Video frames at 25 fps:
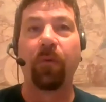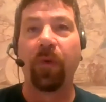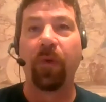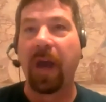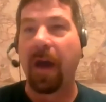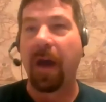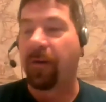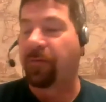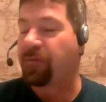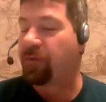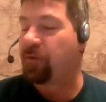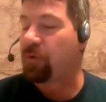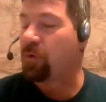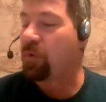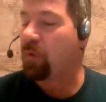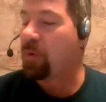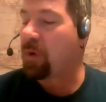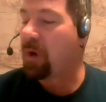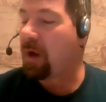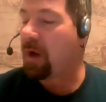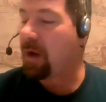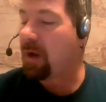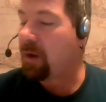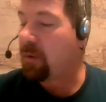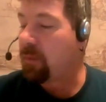We have
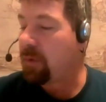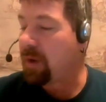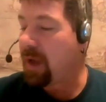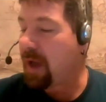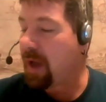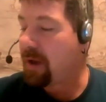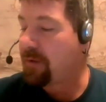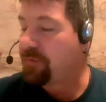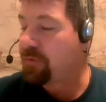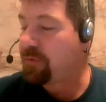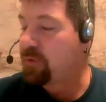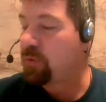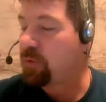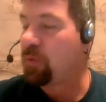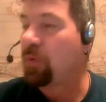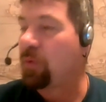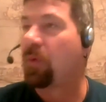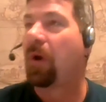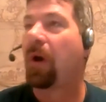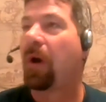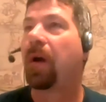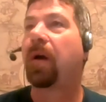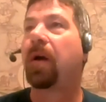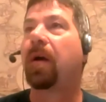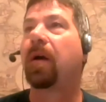to
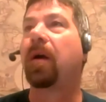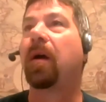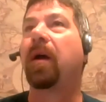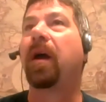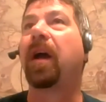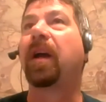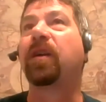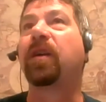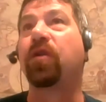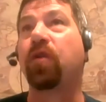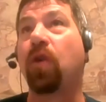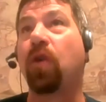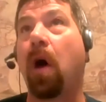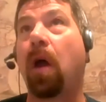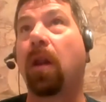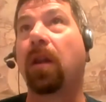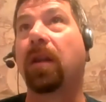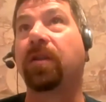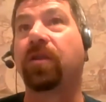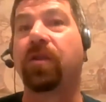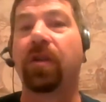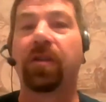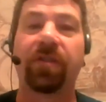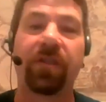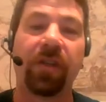
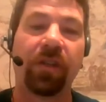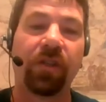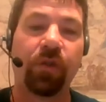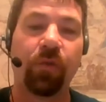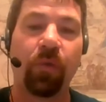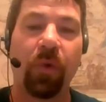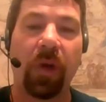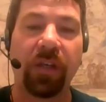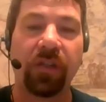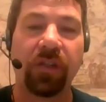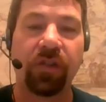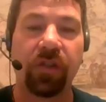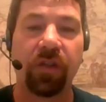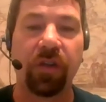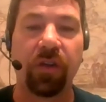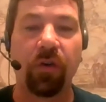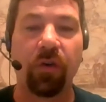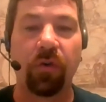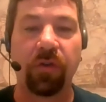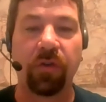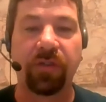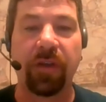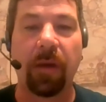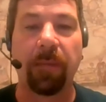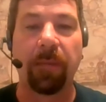acknowledge a situation
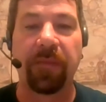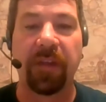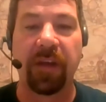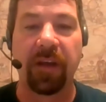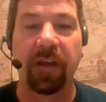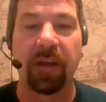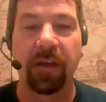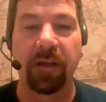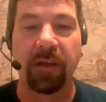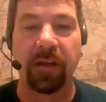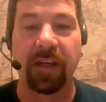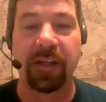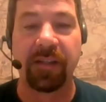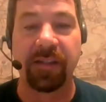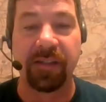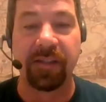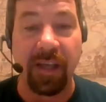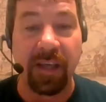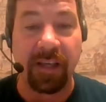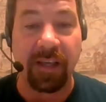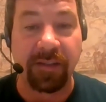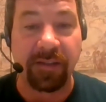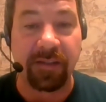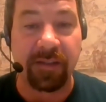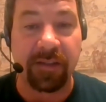or something
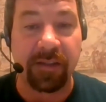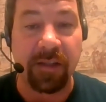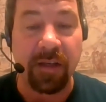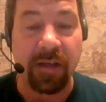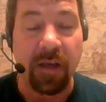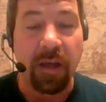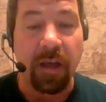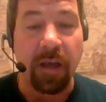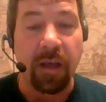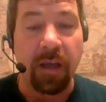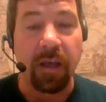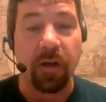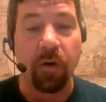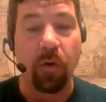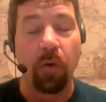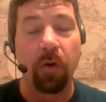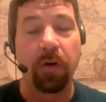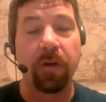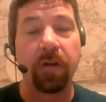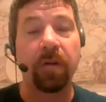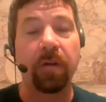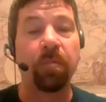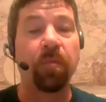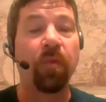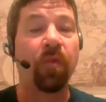exists in
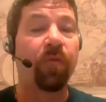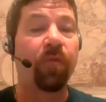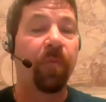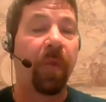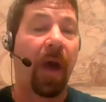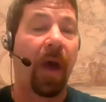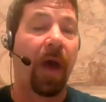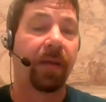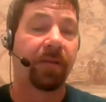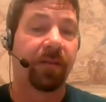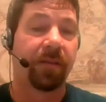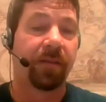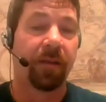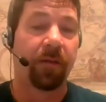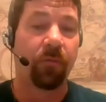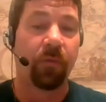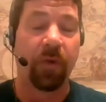order to move past it.